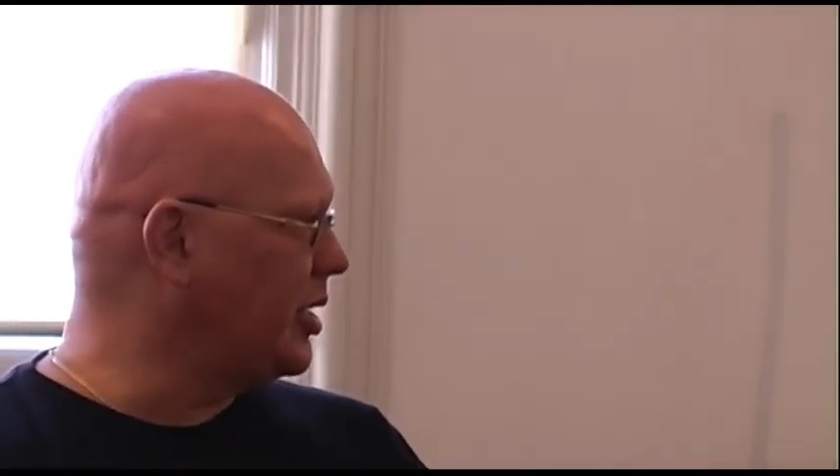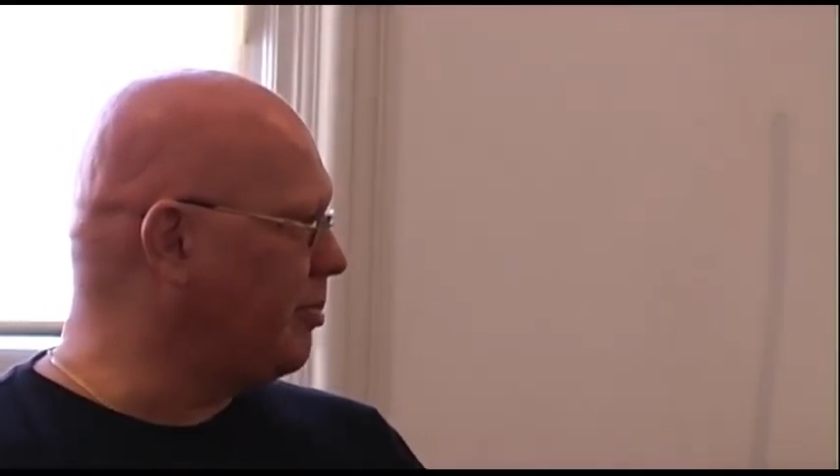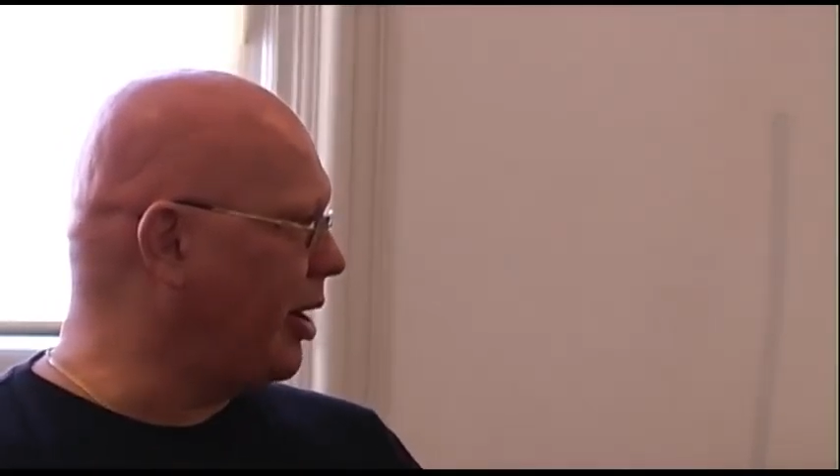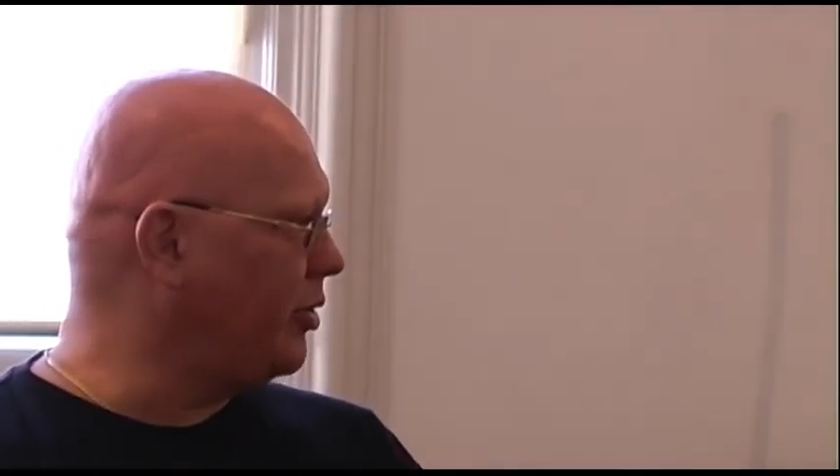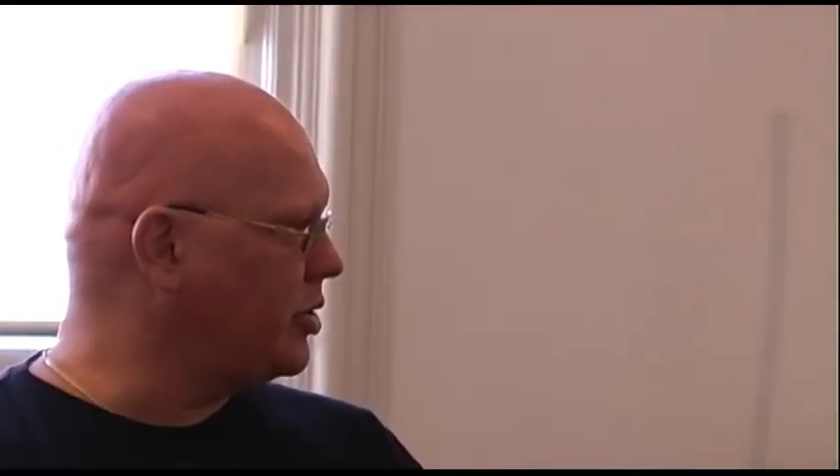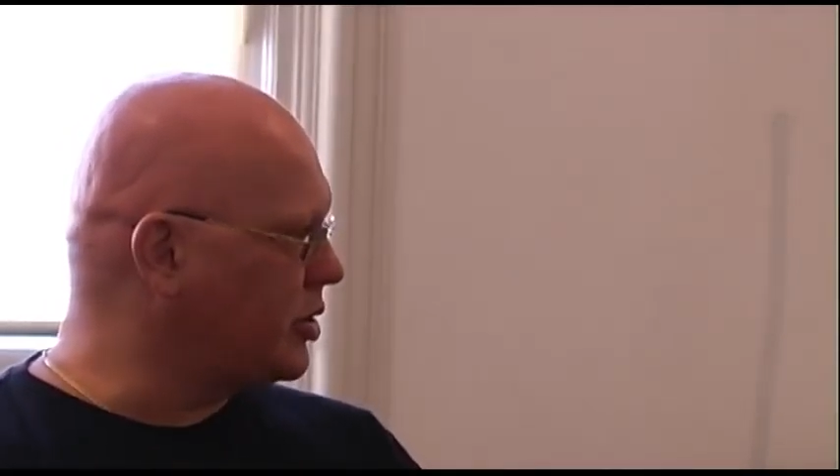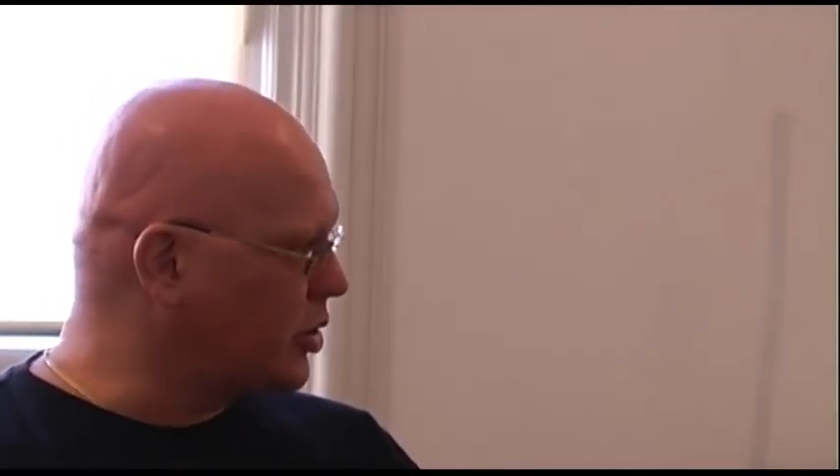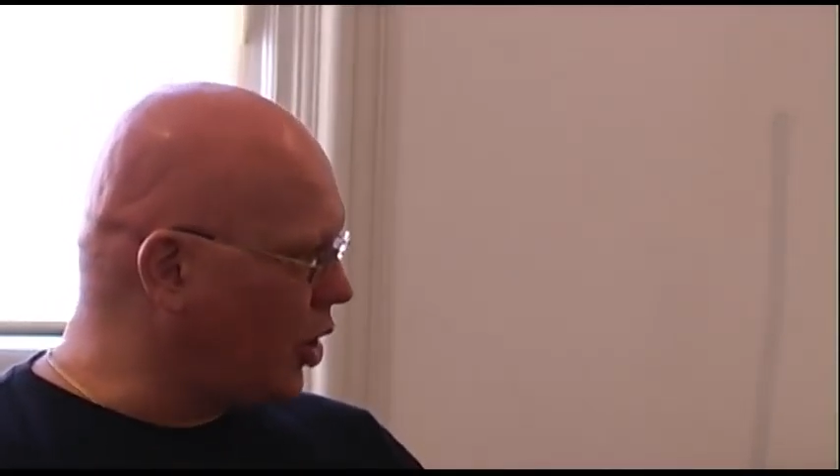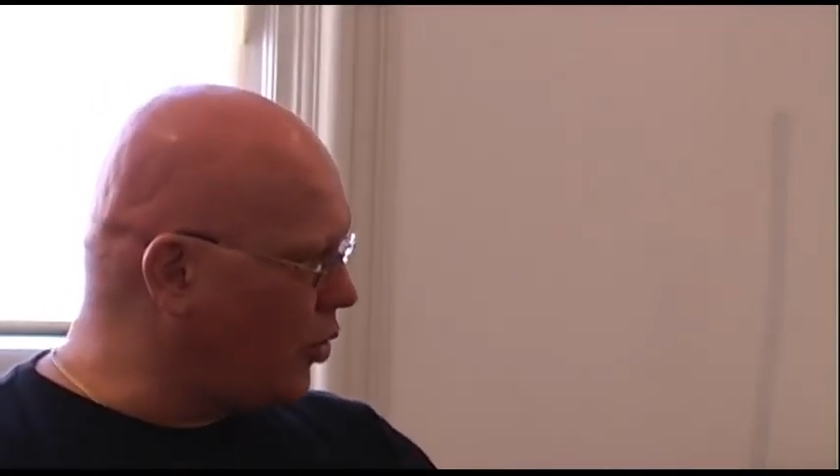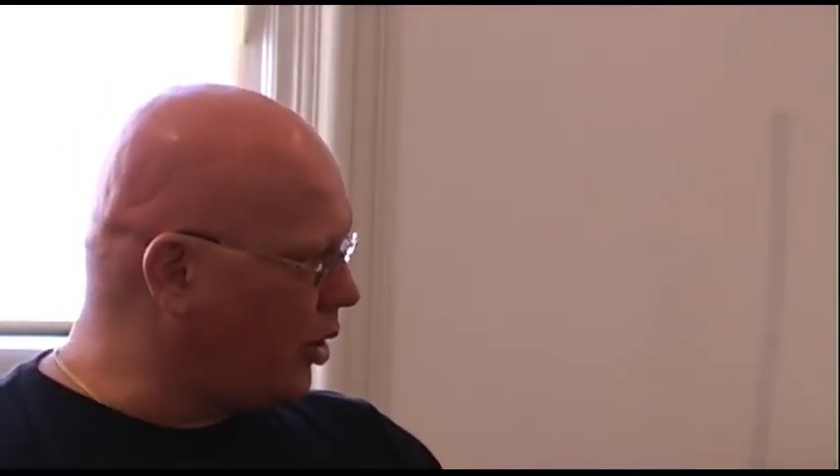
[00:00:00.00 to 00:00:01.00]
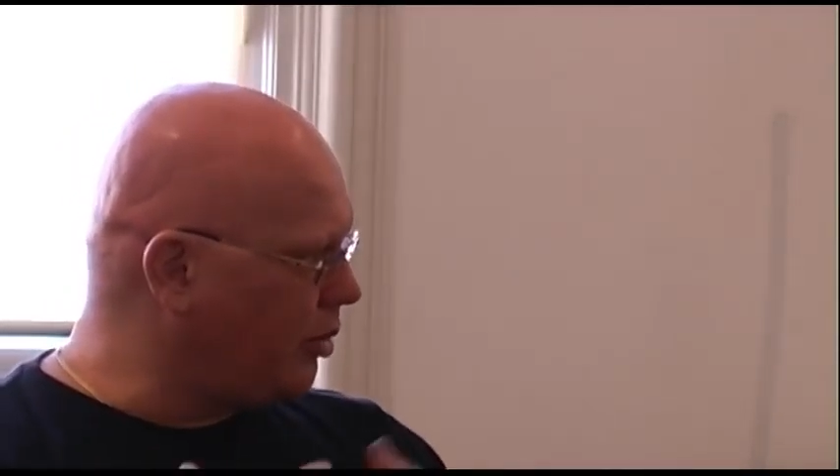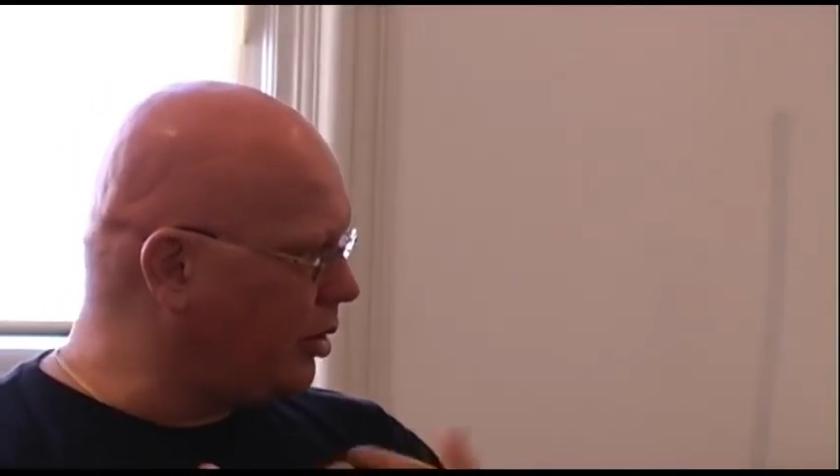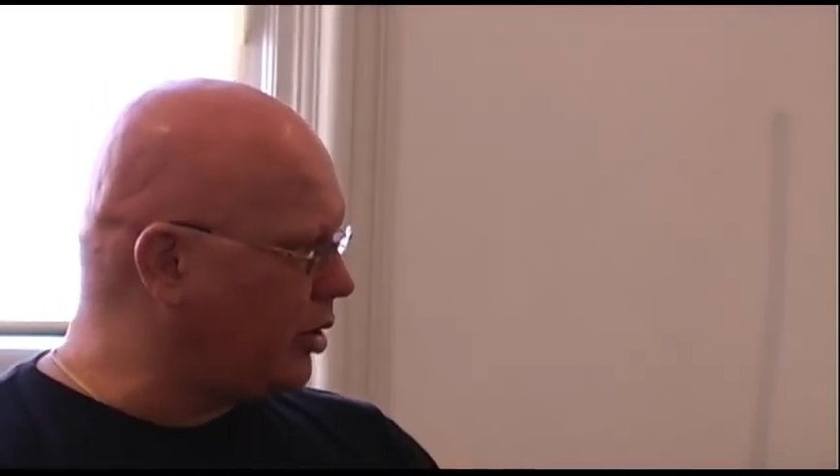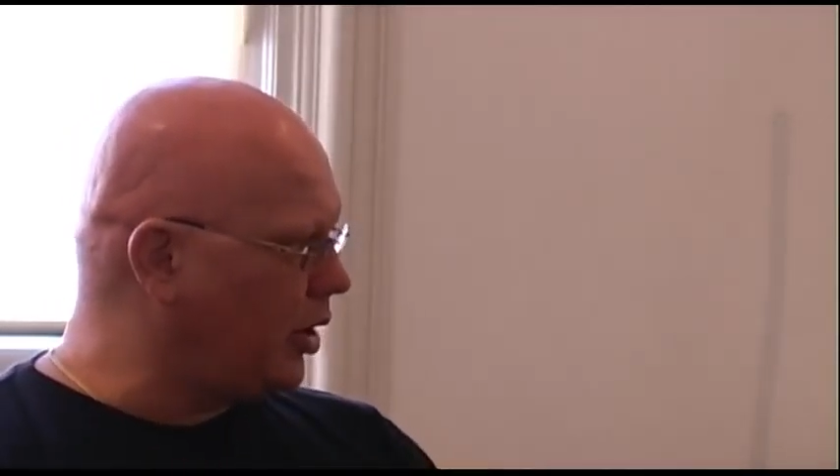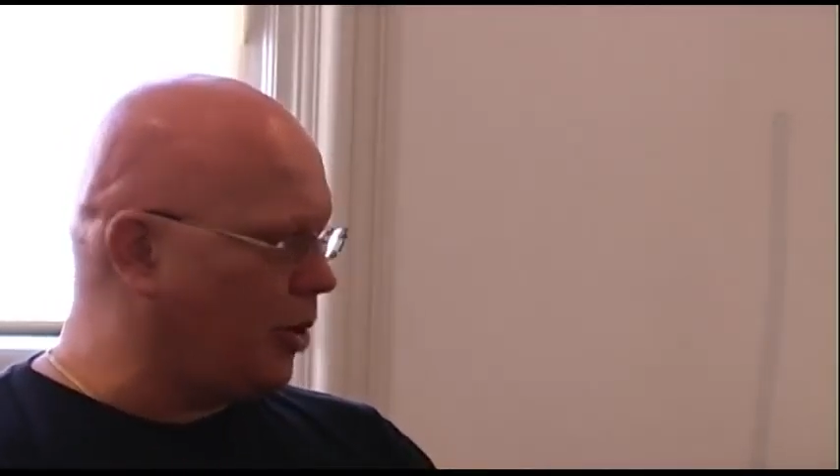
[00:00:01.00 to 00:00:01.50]
about just going
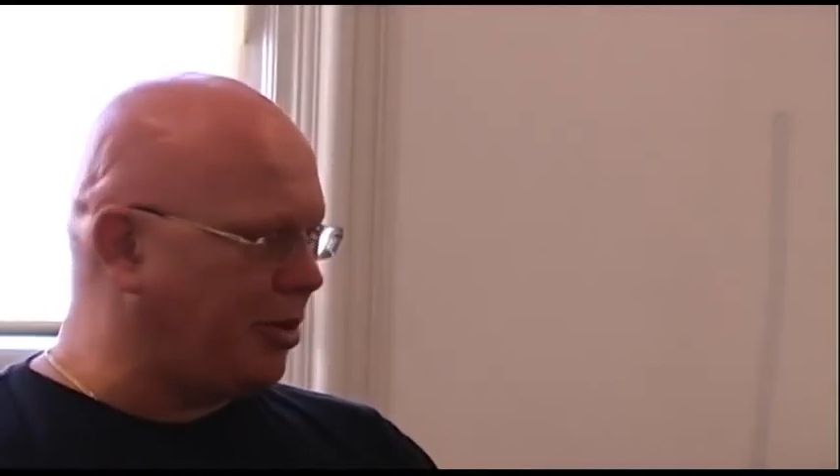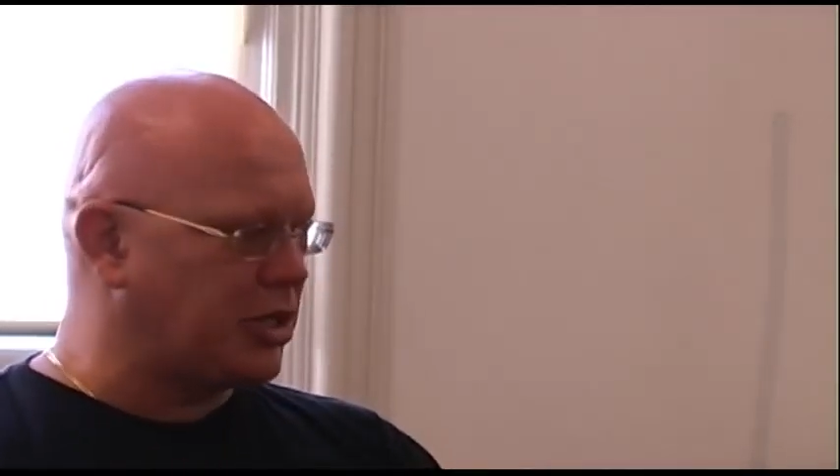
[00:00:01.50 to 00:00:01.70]
with, you know,